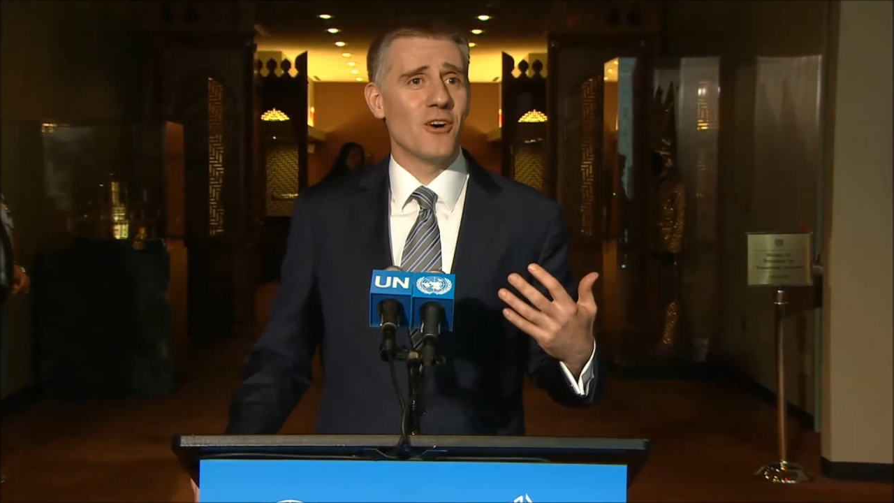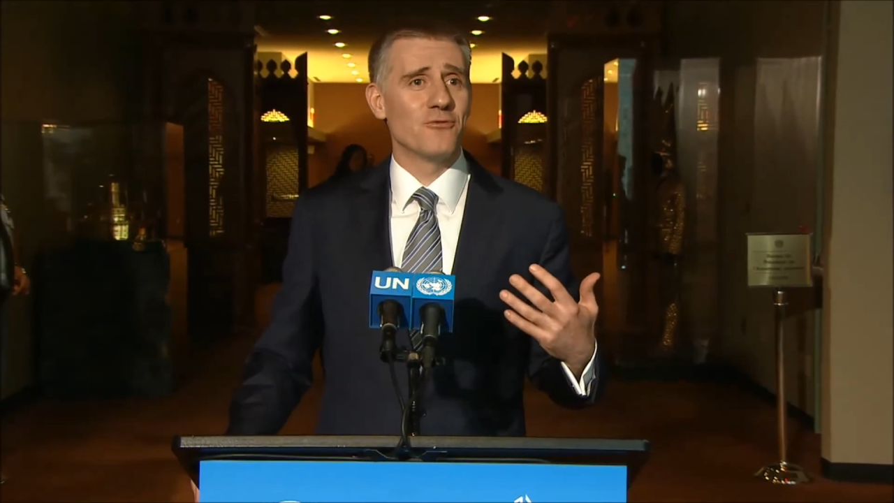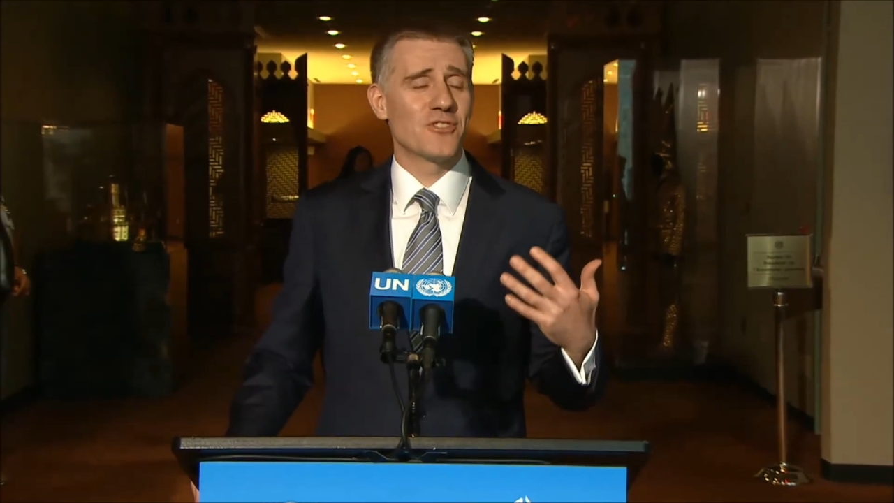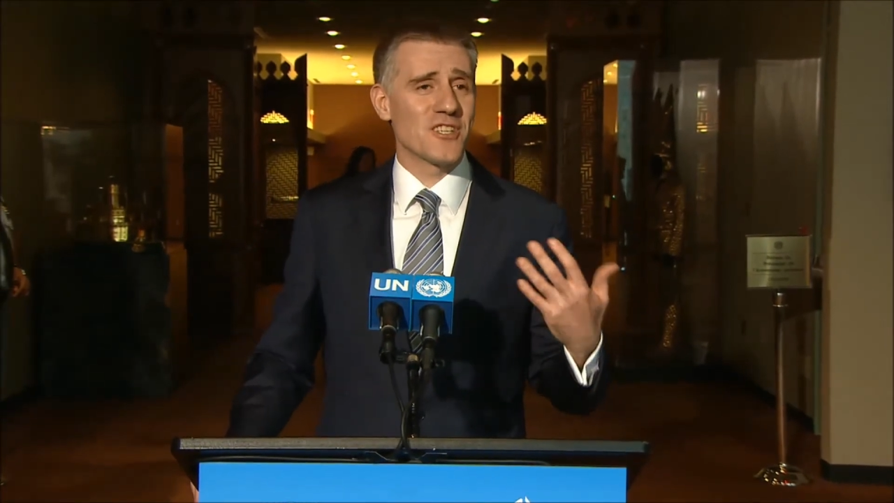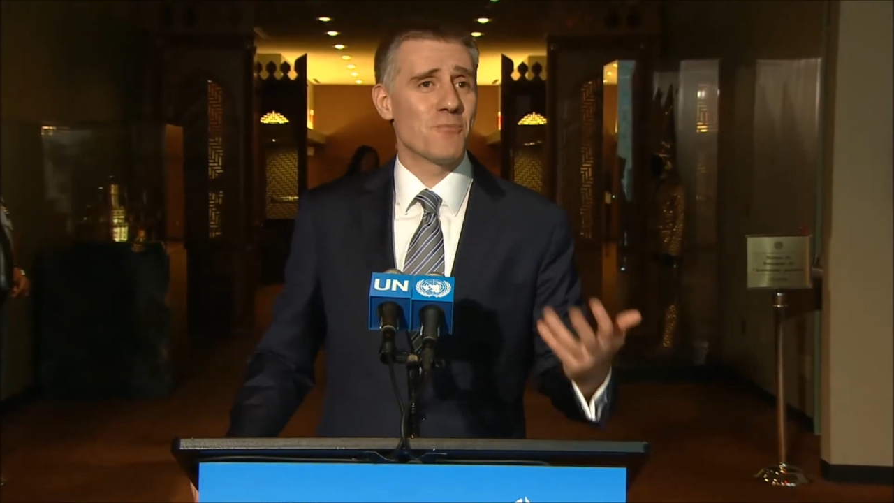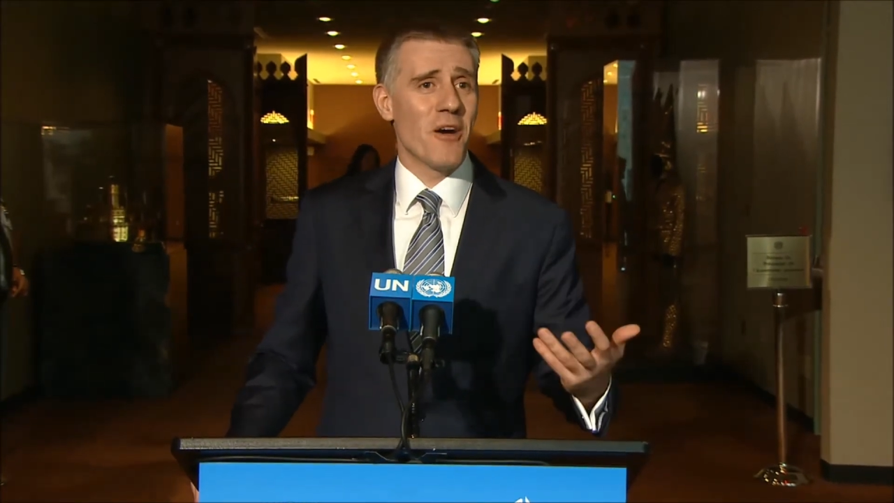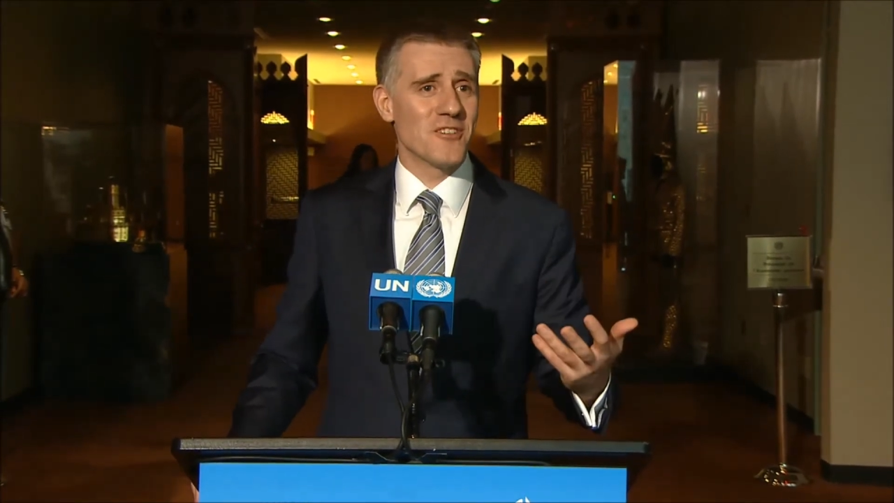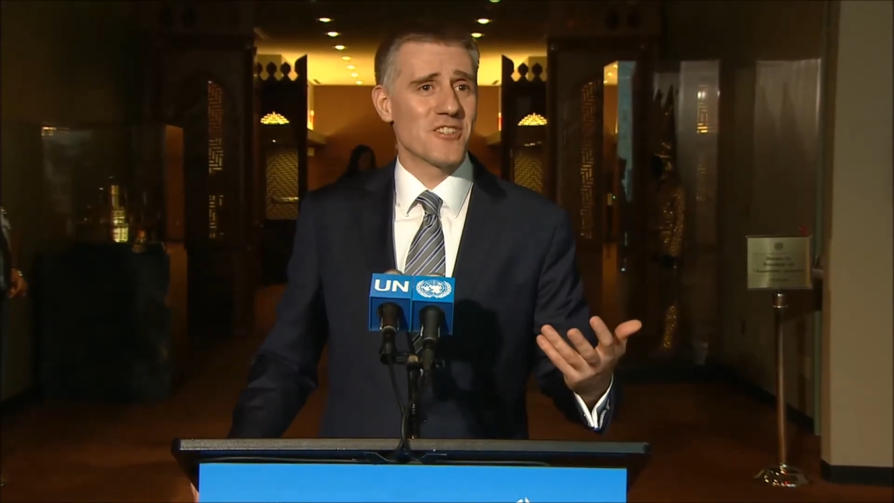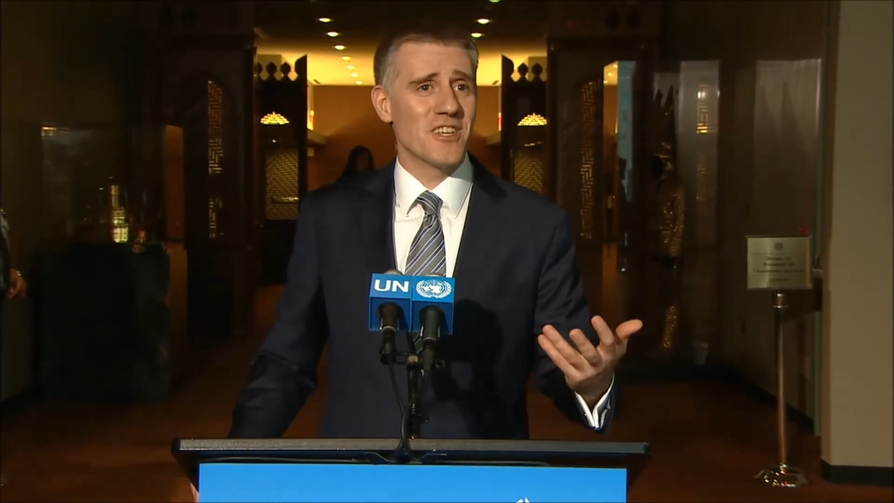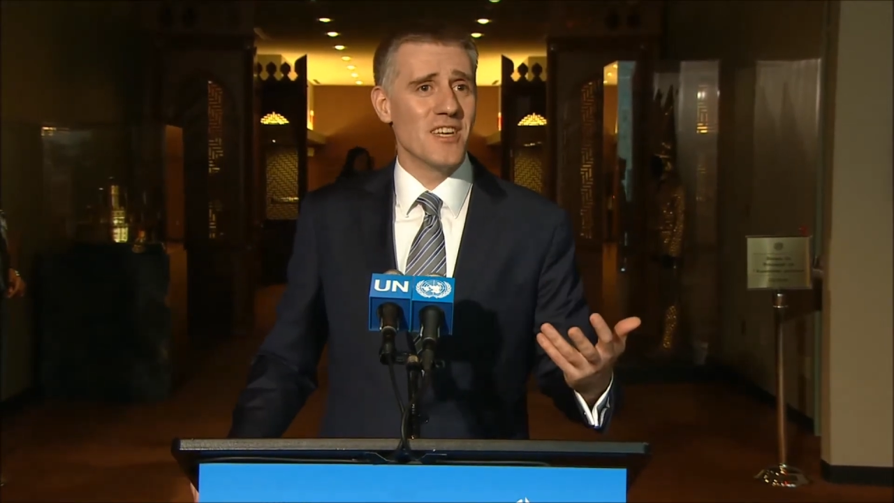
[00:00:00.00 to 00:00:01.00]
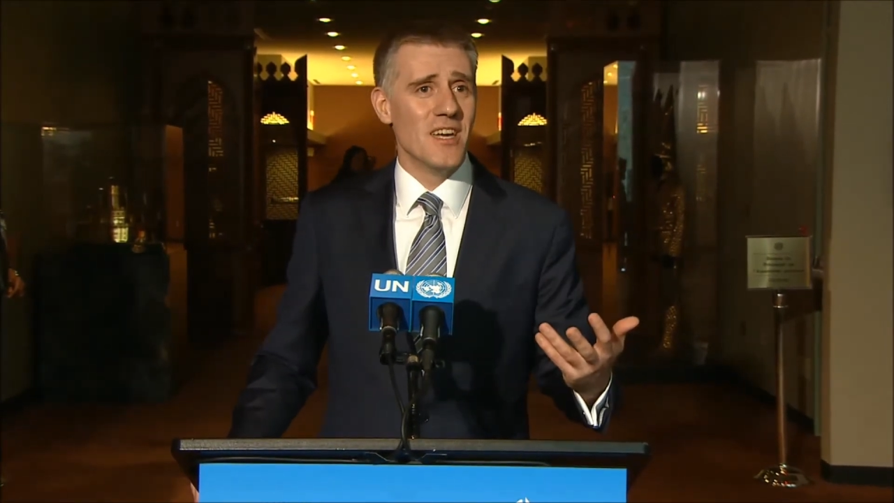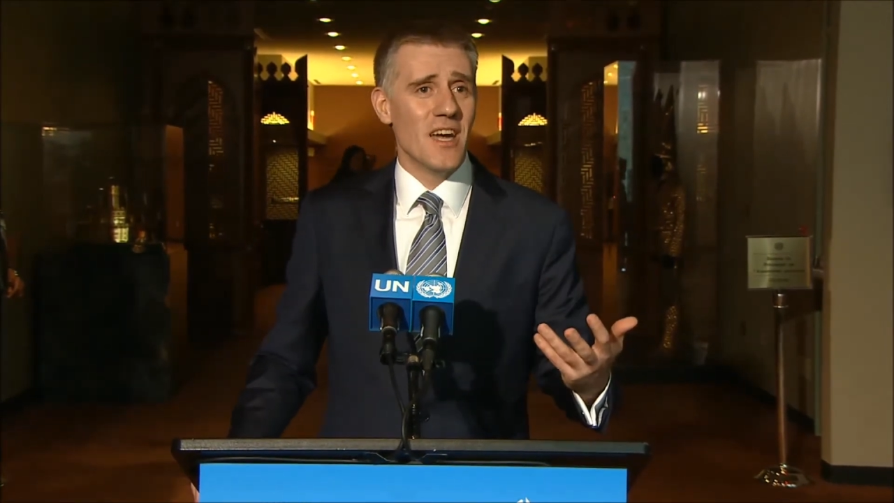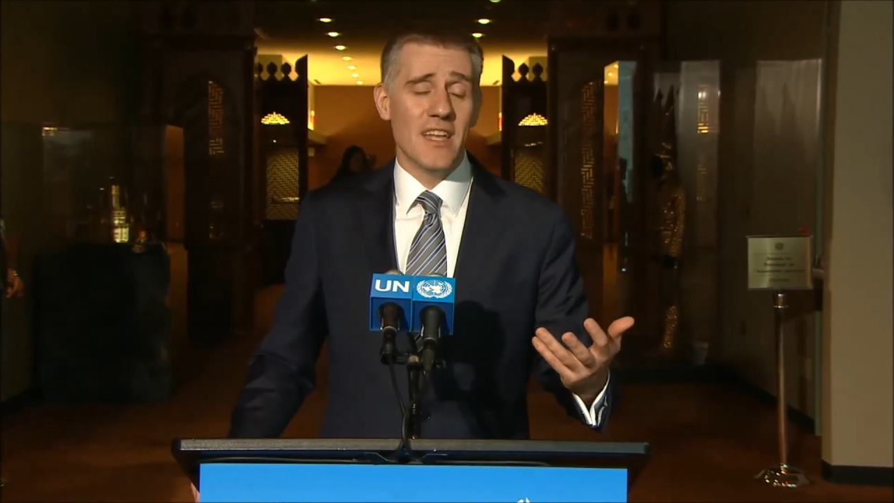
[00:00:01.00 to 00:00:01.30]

of transparency,